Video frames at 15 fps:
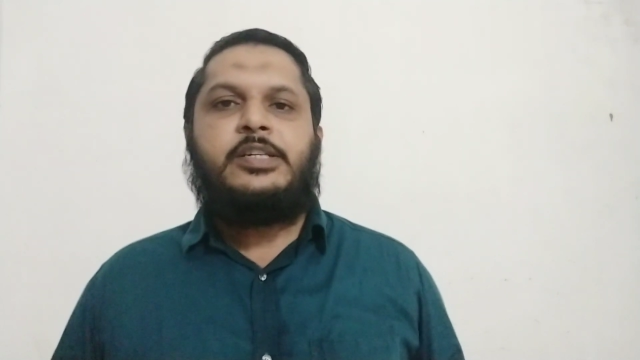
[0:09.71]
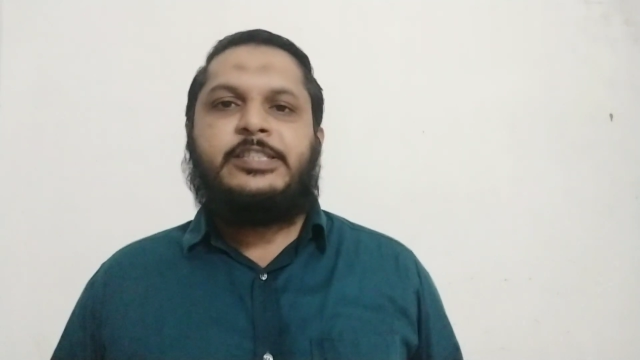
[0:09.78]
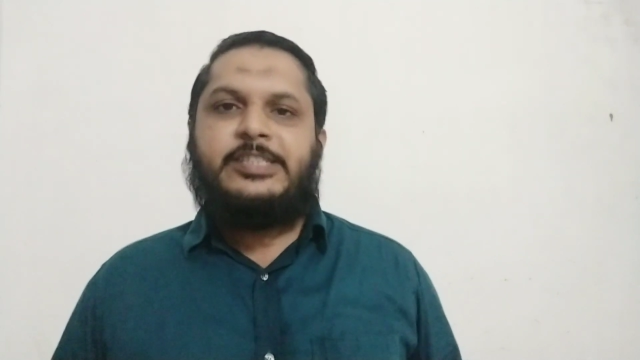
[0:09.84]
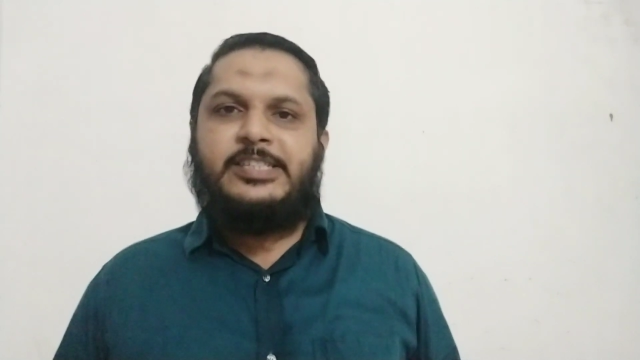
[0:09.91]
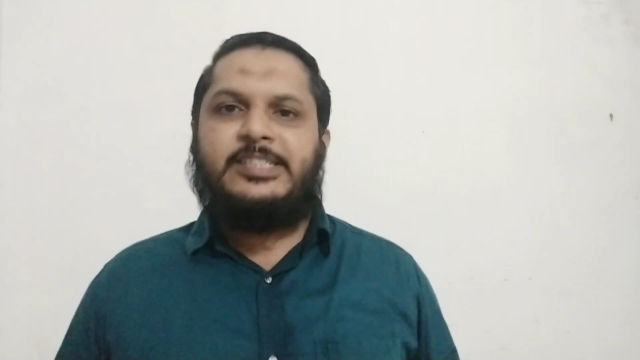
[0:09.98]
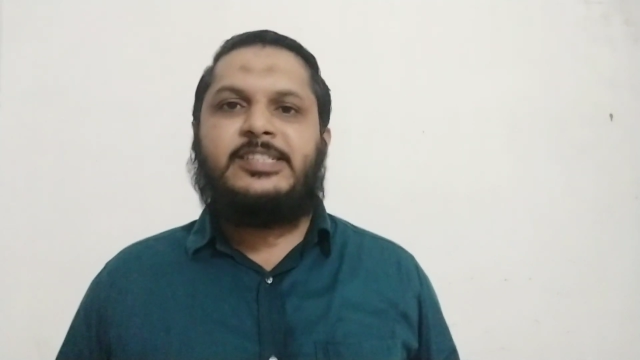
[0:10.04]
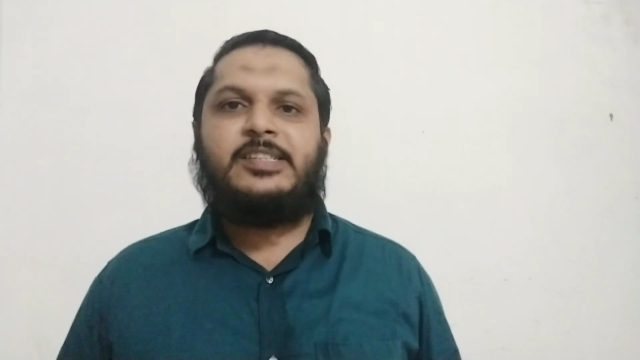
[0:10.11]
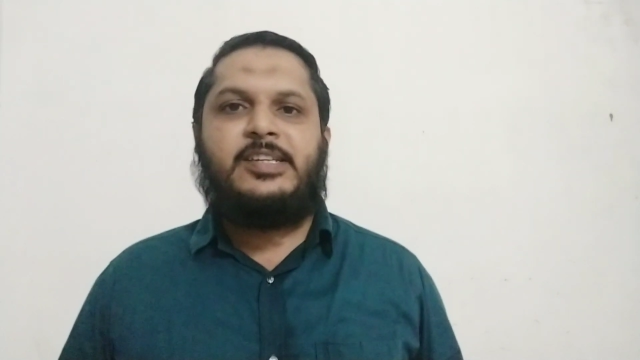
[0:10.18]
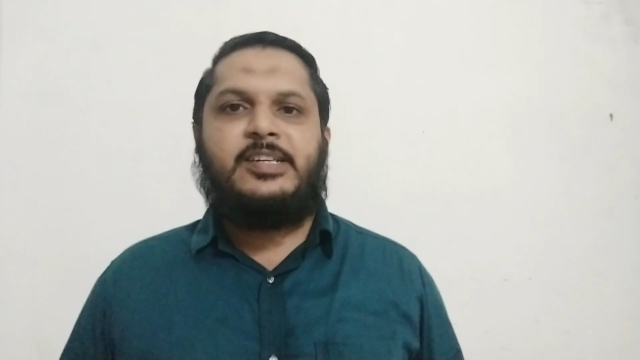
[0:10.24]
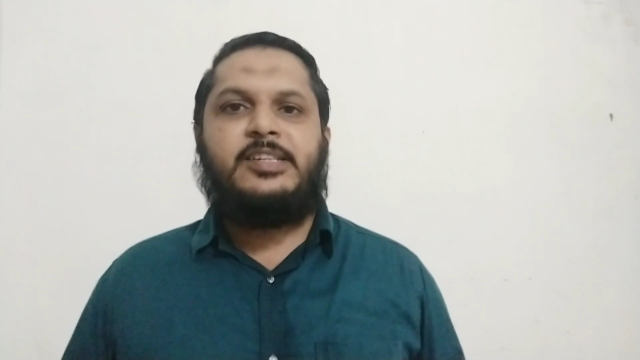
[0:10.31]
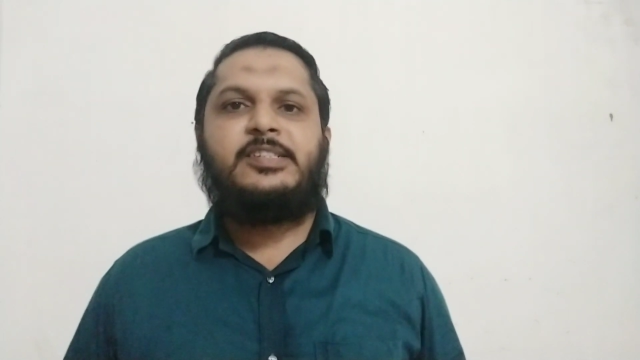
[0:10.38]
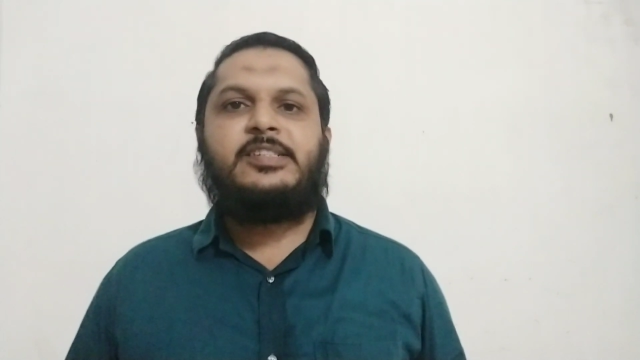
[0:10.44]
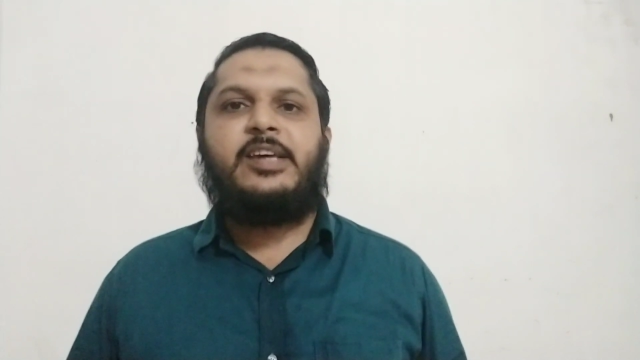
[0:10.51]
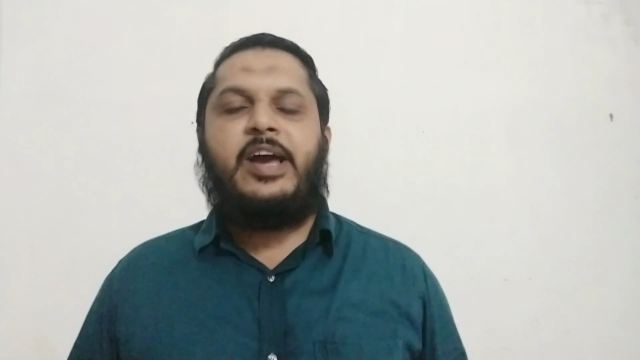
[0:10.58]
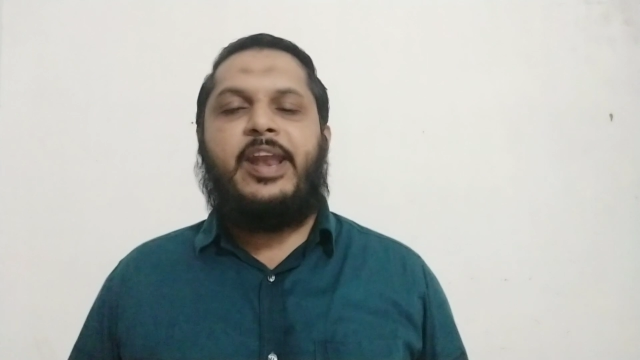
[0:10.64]
This
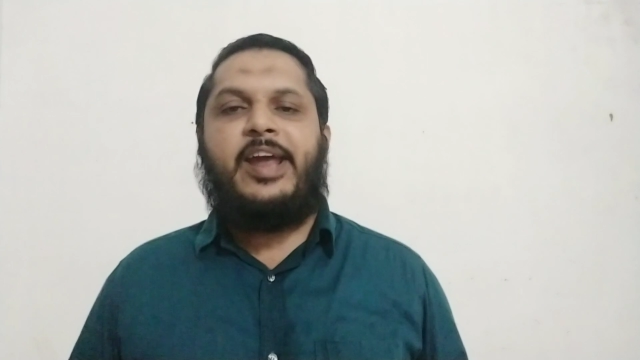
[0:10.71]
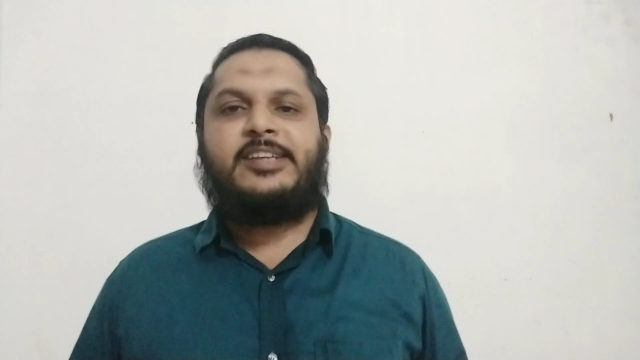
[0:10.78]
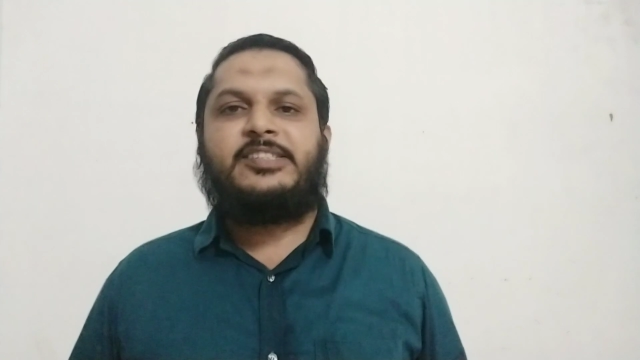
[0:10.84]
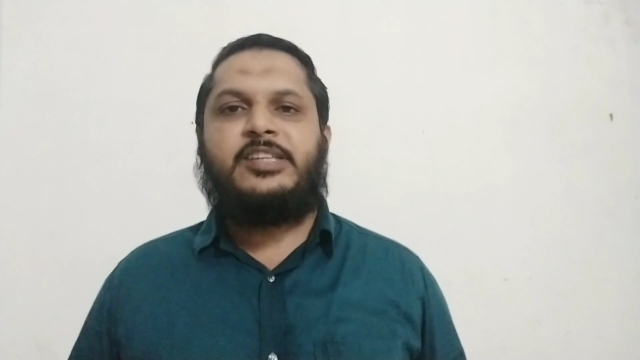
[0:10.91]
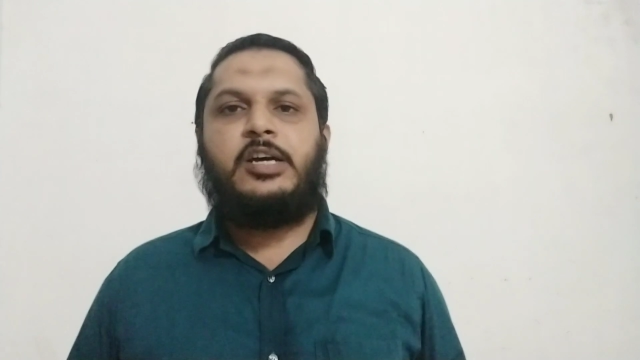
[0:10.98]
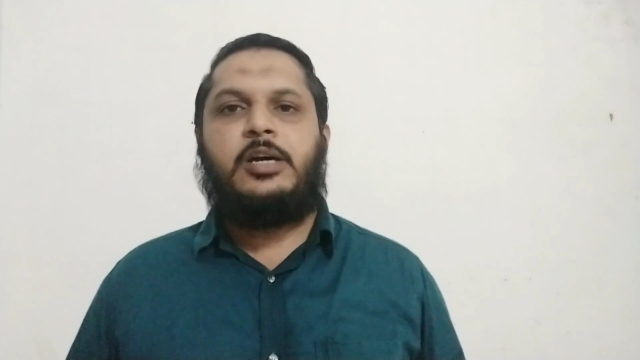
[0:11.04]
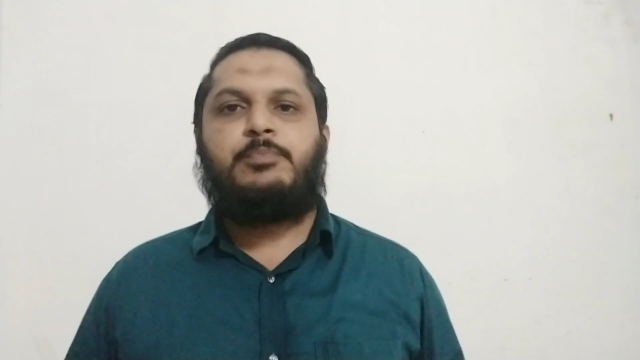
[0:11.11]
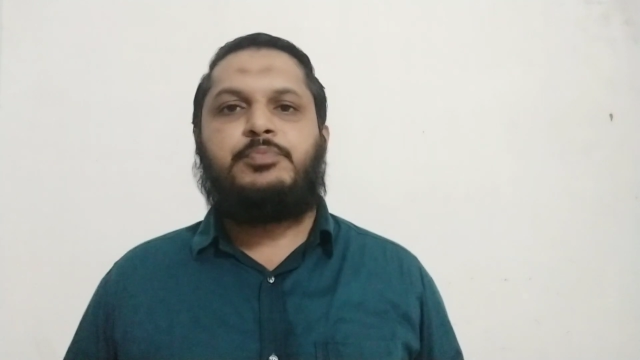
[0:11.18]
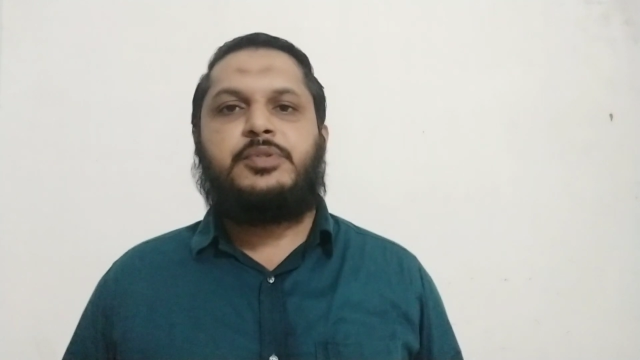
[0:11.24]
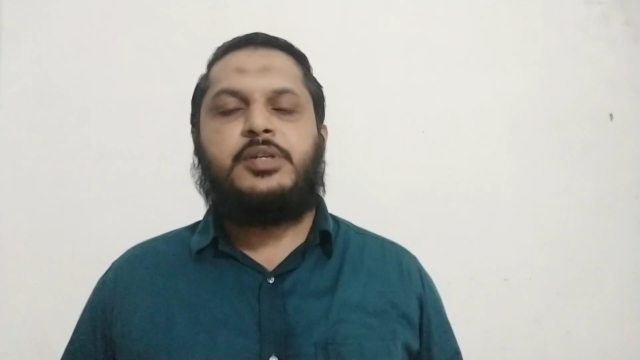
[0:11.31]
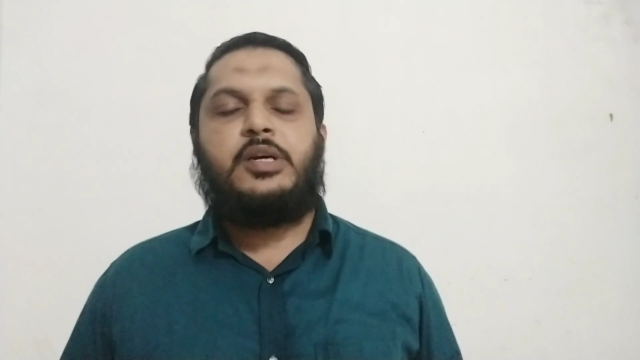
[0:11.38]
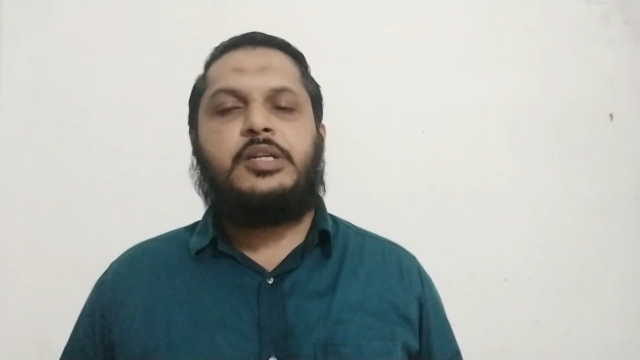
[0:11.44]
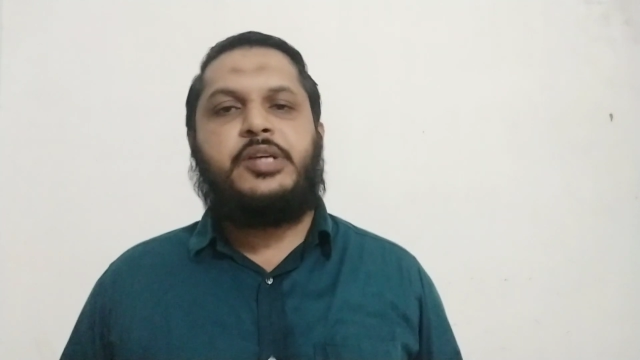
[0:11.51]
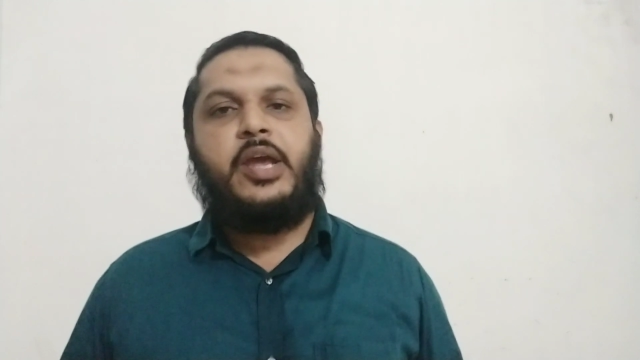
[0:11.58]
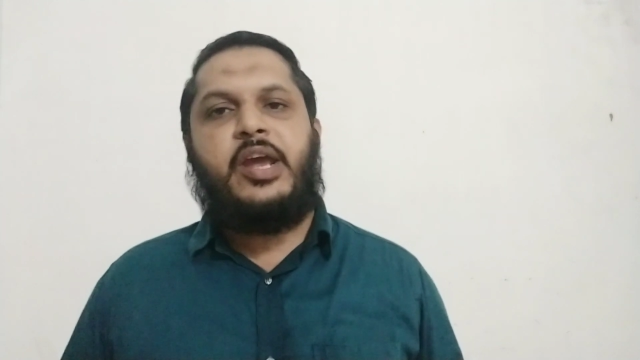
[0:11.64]
is an
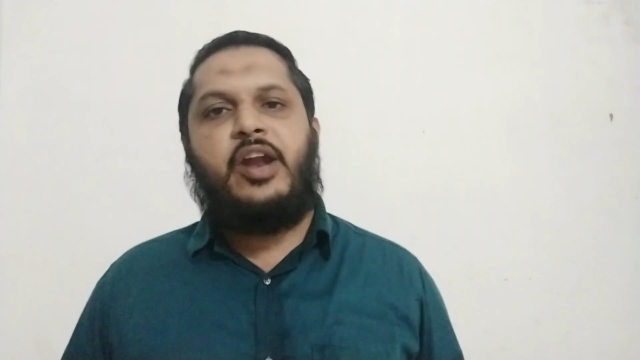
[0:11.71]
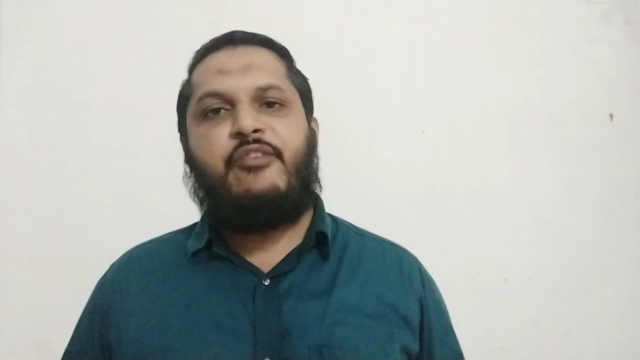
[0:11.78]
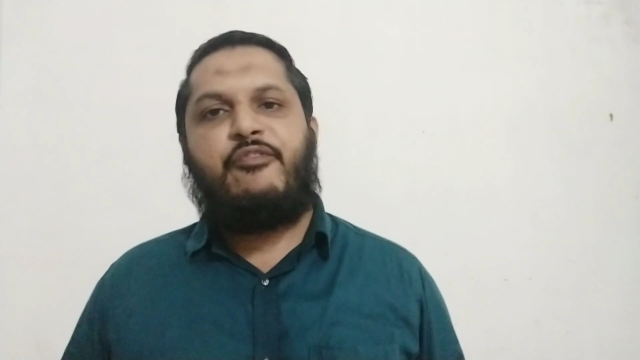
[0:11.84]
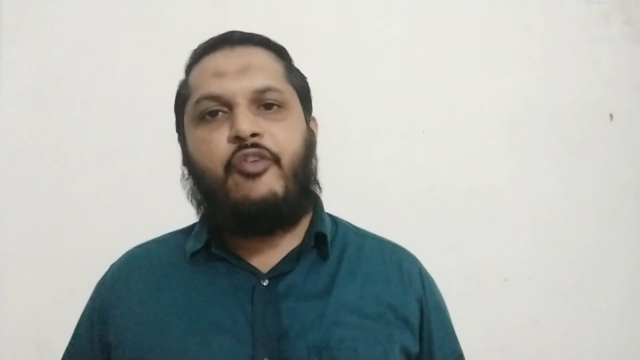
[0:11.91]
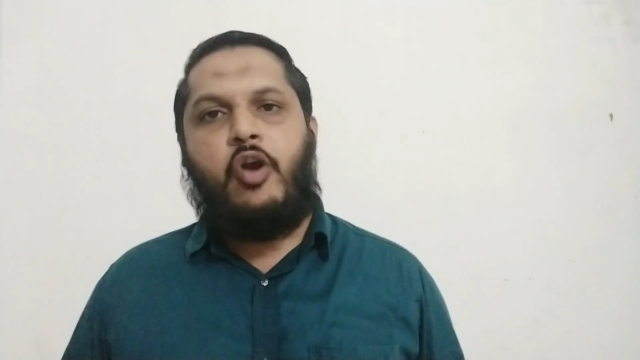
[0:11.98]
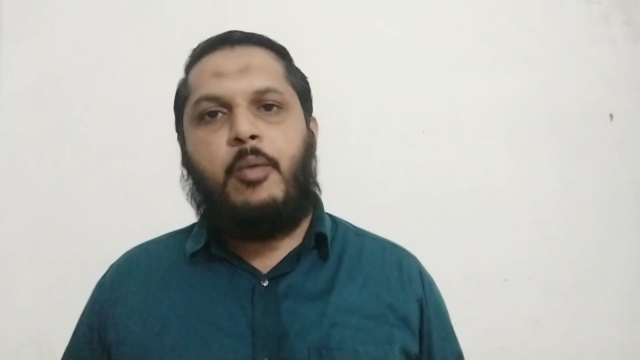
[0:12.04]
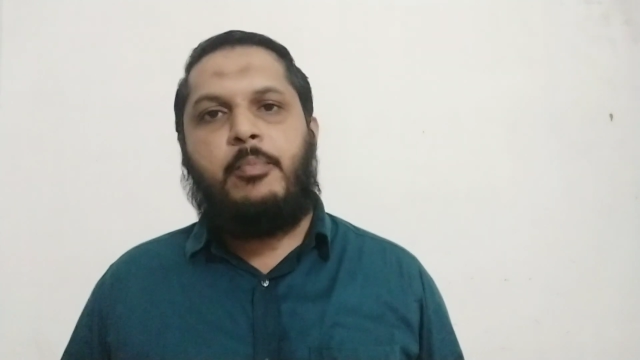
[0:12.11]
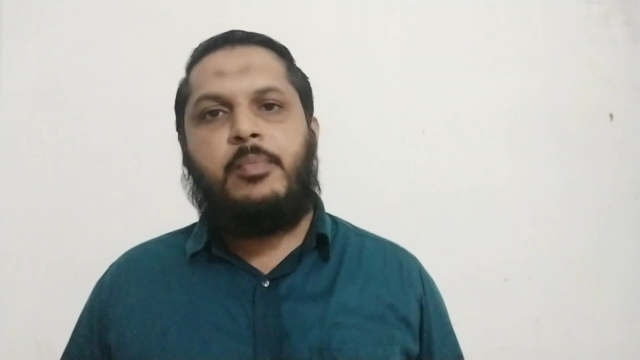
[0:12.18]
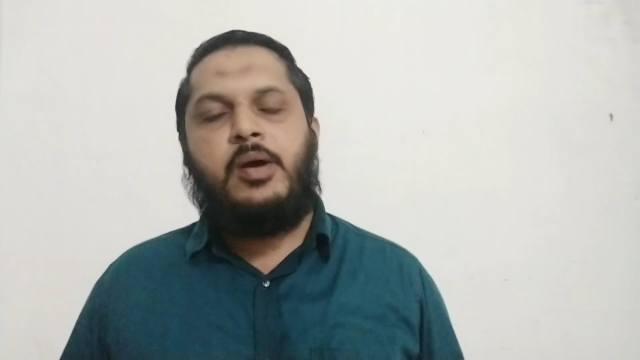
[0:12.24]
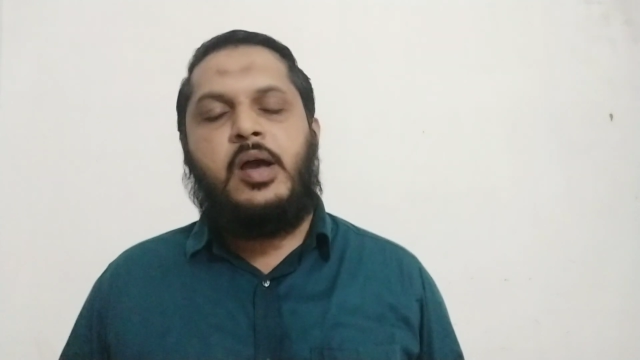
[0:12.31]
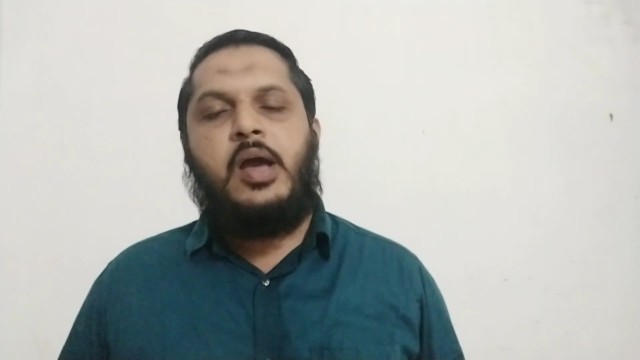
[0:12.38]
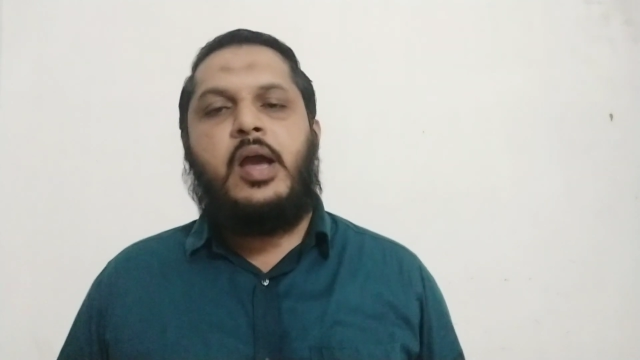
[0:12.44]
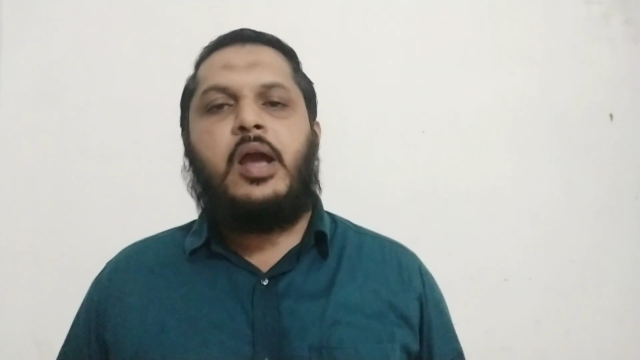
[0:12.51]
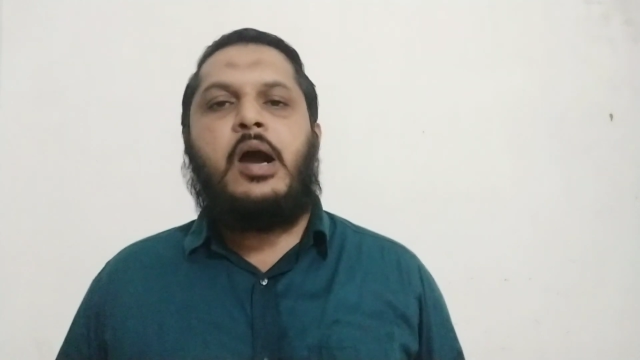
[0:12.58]
excerpt taken from